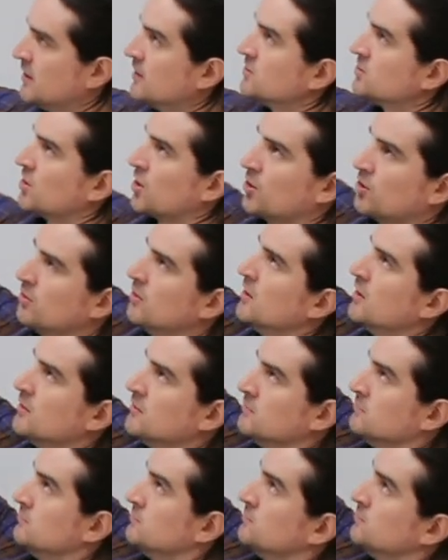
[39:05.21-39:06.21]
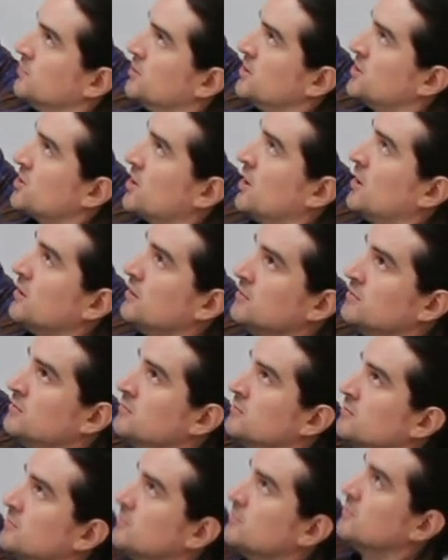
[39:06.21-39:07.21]
So pretty tall,
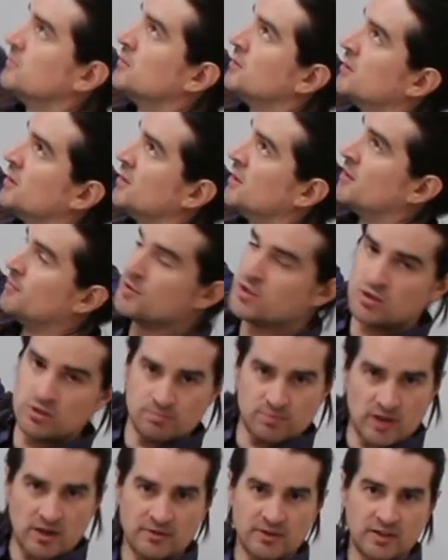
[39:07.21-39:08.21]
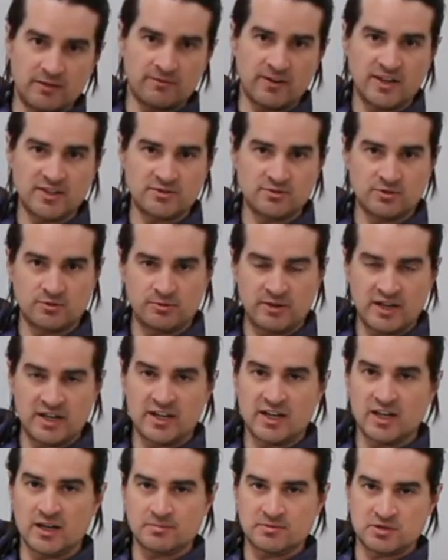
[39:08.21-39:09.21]
uh, but you could probably find a way to
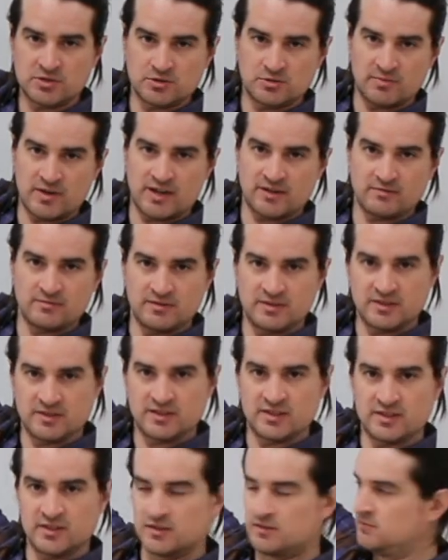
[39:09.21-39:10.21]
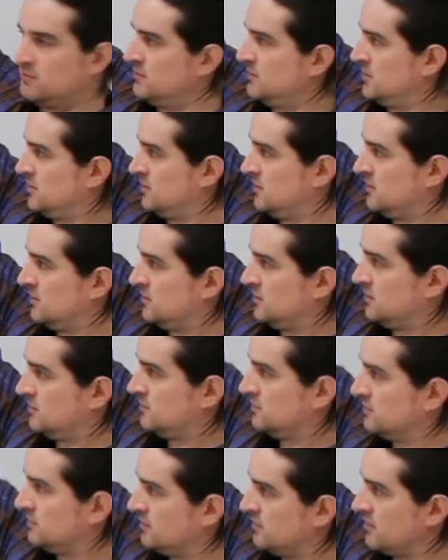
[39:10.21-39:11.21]
get up to about uh,
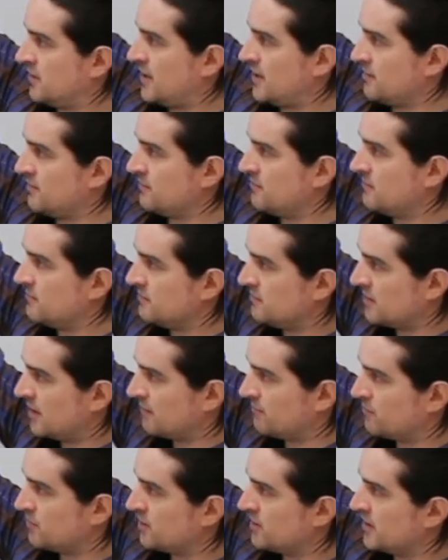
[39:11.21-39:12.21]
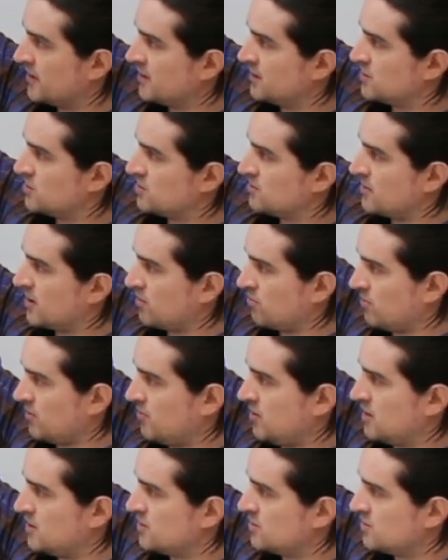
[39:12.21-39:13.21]
nine nine foot nine inches, about three
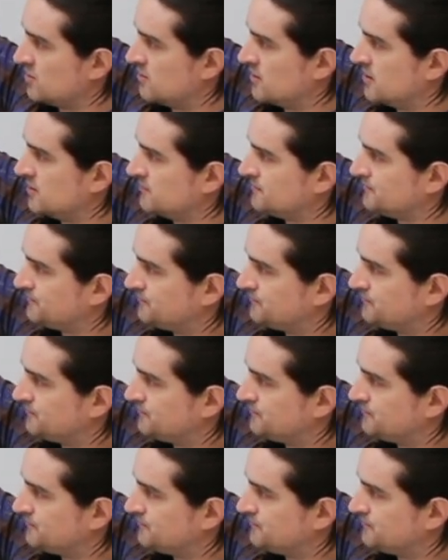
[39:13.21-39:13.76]
meters, right?